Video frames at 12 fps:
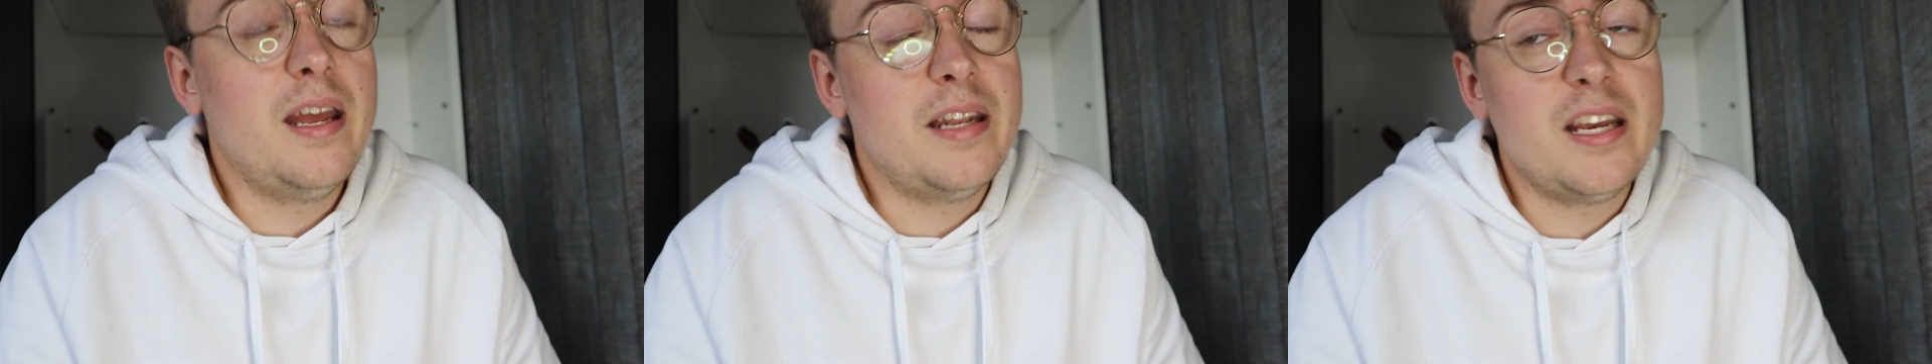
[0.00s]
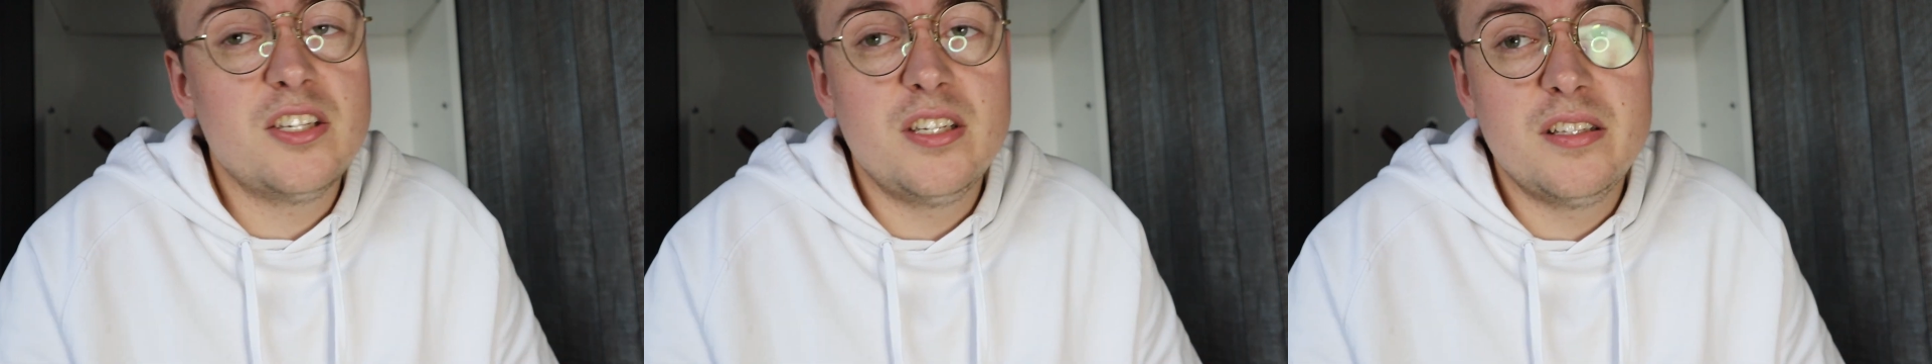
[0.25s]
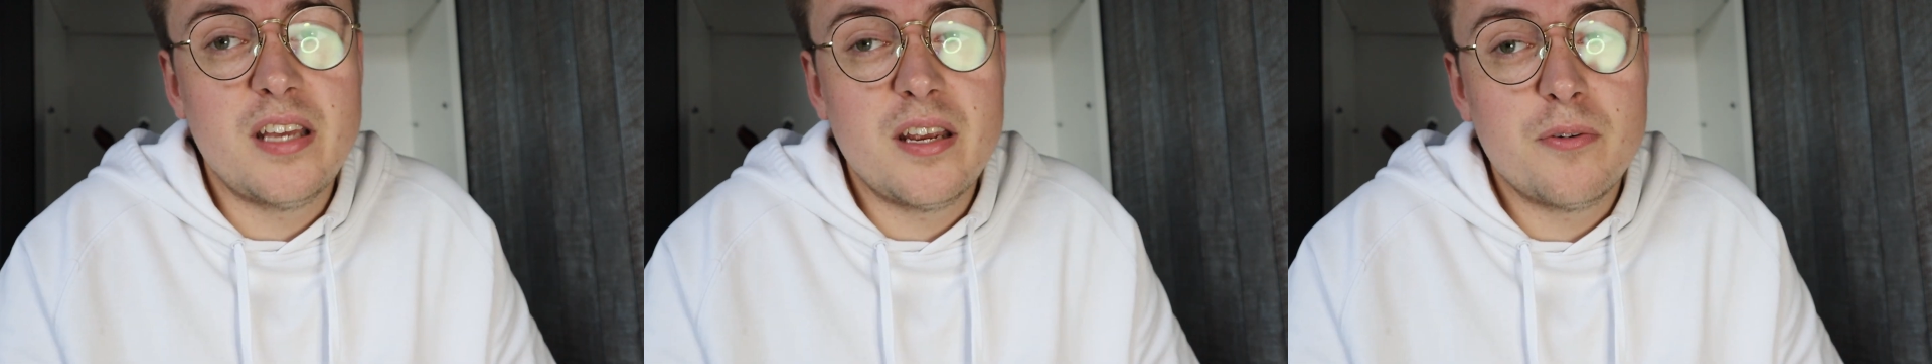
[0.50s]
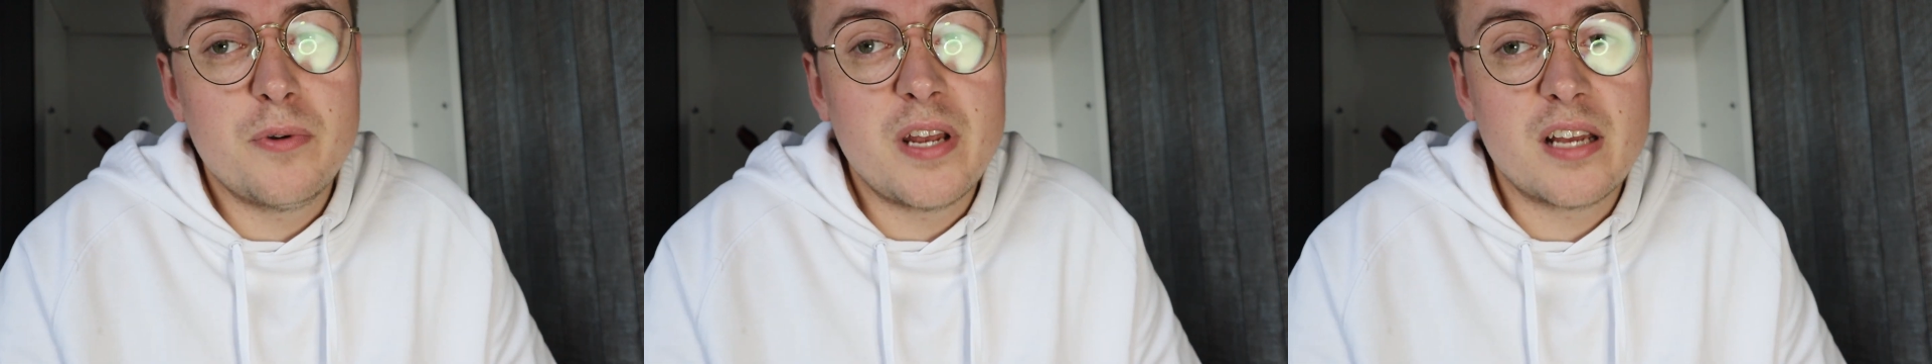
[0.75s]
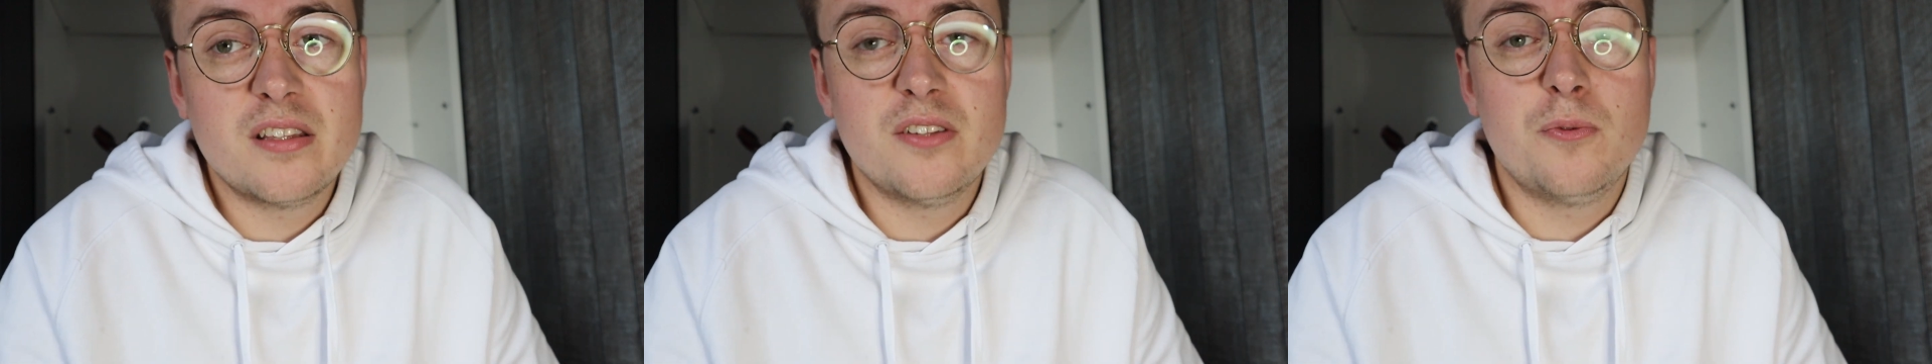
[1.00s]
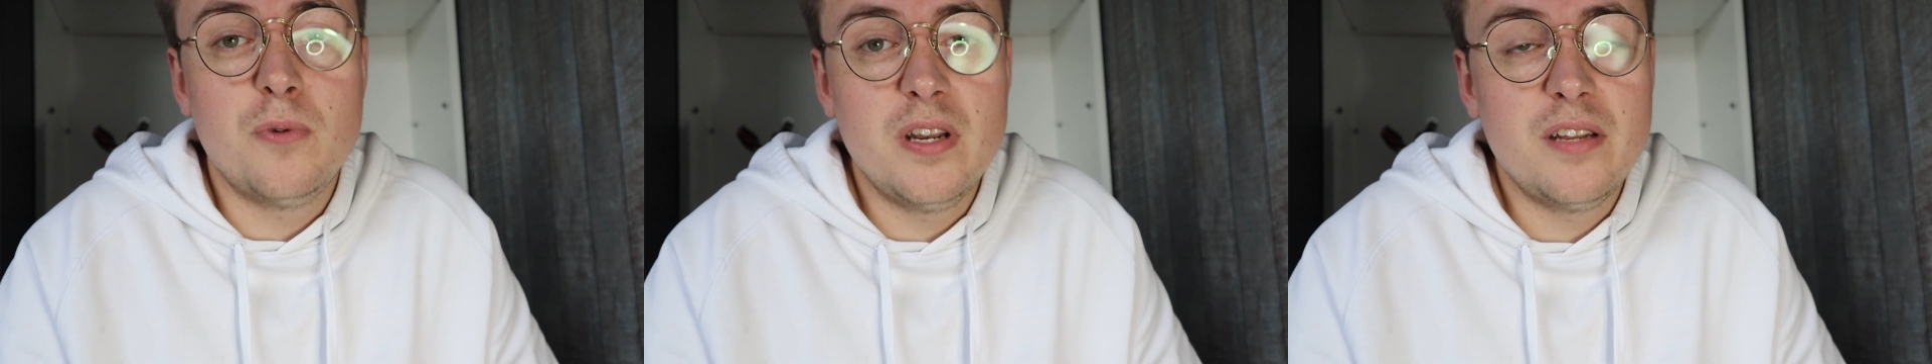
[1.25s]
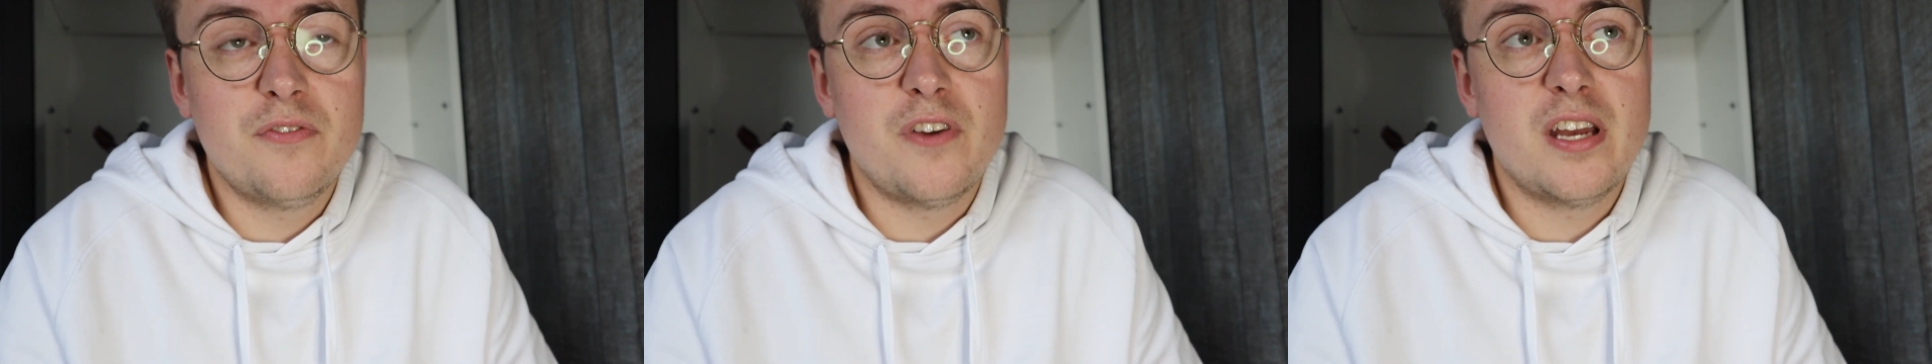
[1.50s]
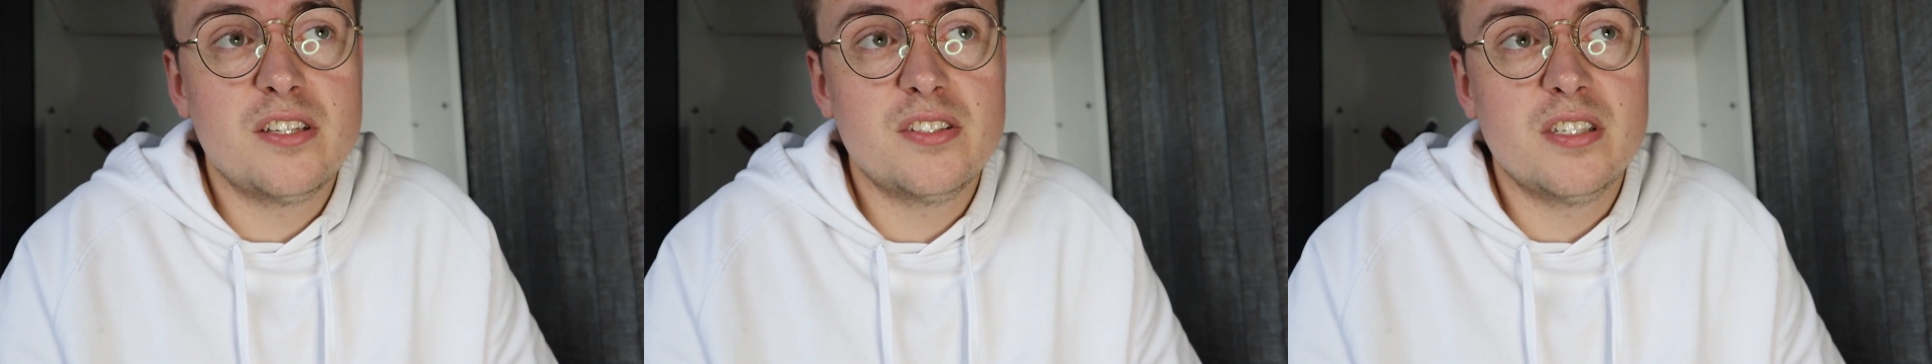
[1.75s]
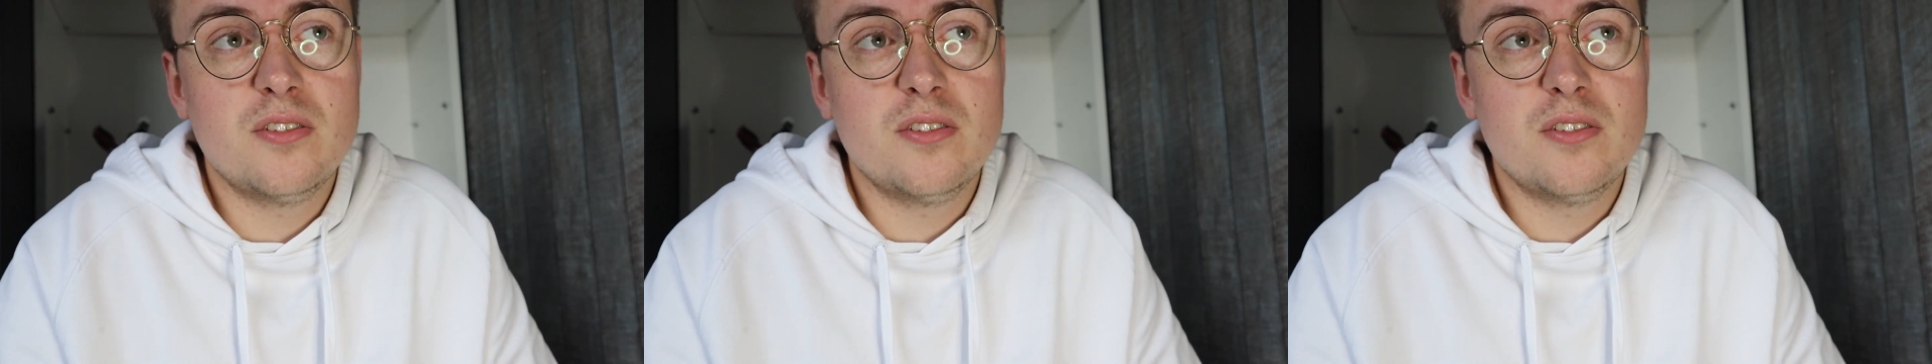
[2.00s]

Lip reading: And actually they reacted really fast.